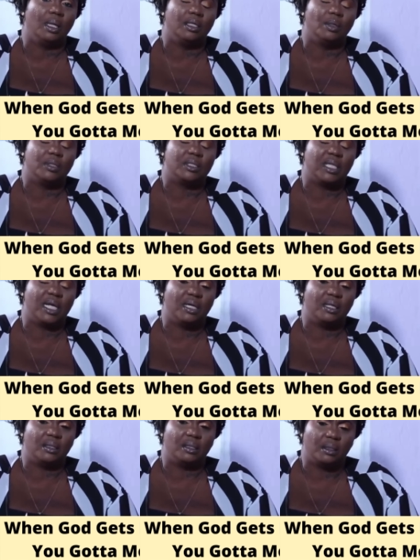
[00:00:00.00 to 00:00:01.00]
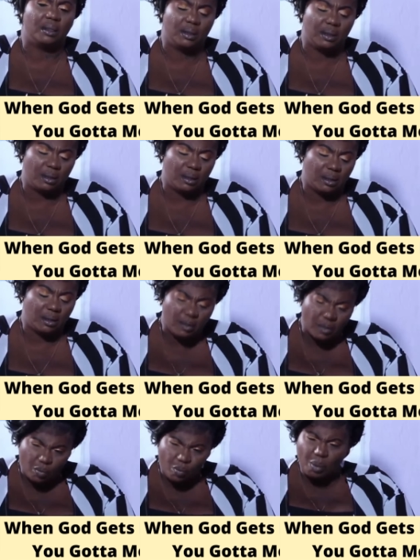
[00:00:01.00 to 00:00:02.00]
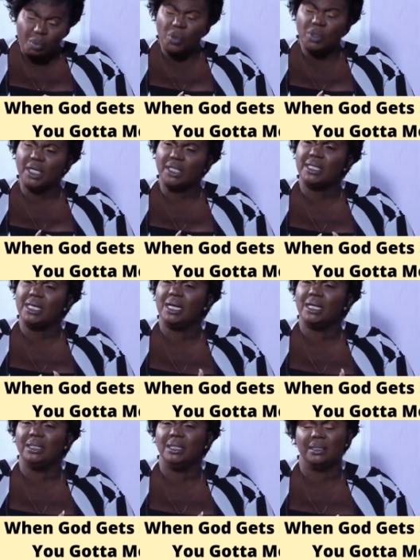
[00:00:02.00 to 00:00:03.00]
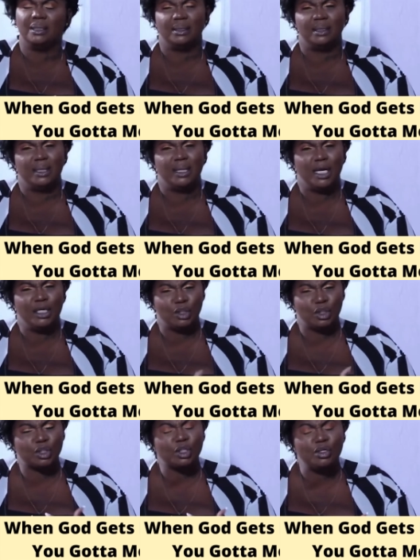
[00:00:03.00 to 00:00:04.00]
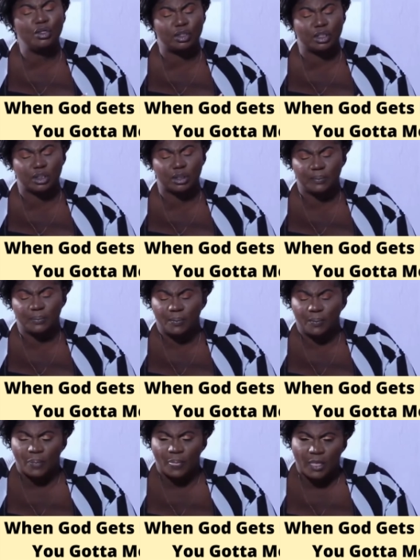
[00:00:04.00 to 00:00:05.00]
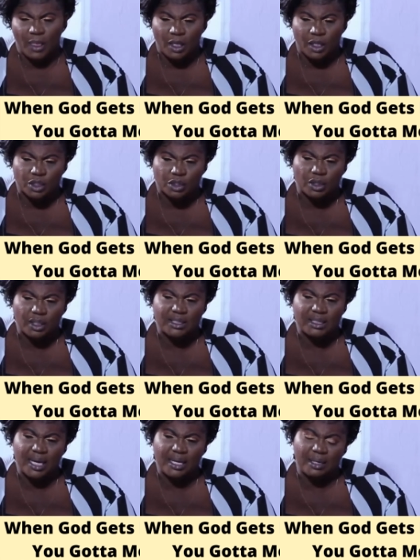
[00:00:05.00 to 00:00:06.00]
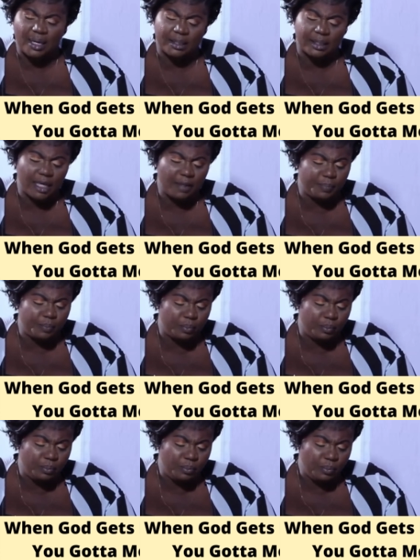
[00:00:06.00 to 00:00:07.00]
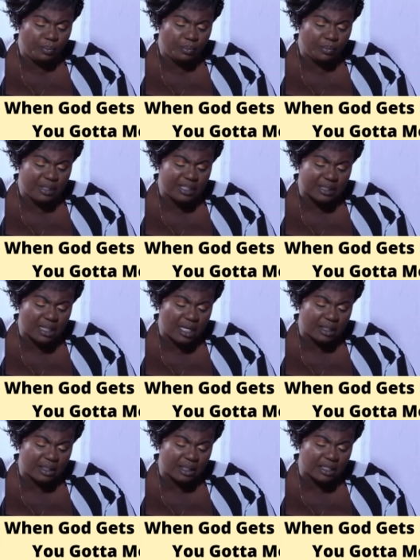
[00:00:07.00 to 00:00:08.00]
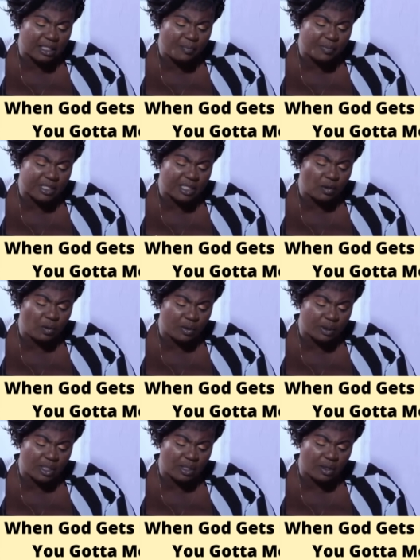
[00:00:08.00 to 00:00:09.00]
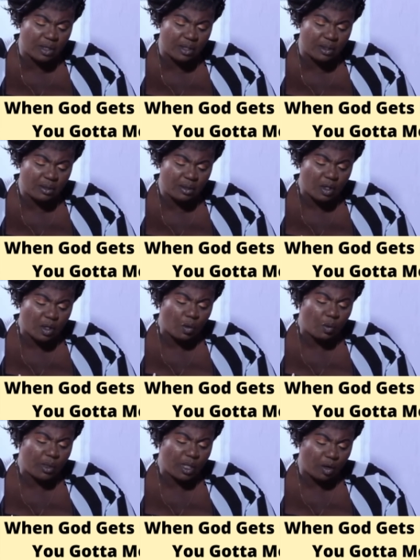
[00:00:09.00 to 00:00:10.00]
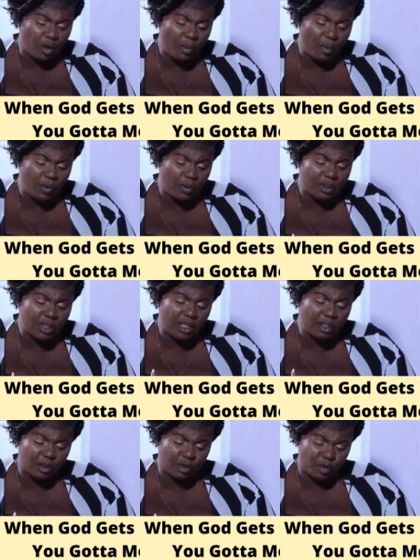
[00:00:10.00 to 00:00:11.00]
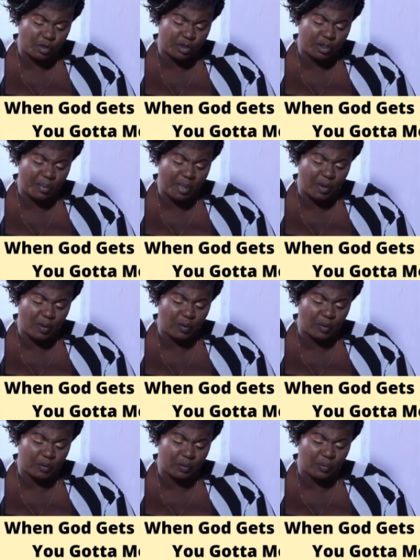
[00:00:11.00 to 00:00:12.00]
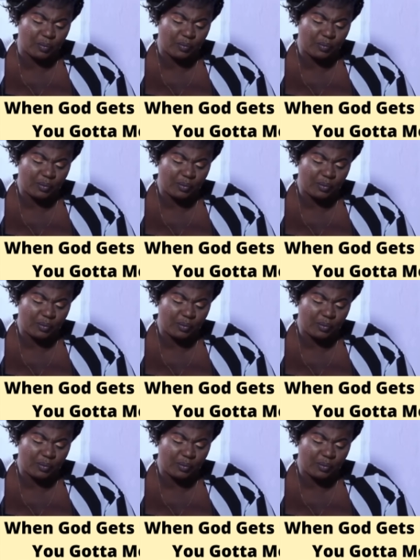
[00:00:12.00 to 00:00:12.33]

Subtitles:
And I was like, Bodakyada mm-hmm. and church. So it's like I kept this card and I keep saying, okay, Lord, when I come out at a church, I may go to.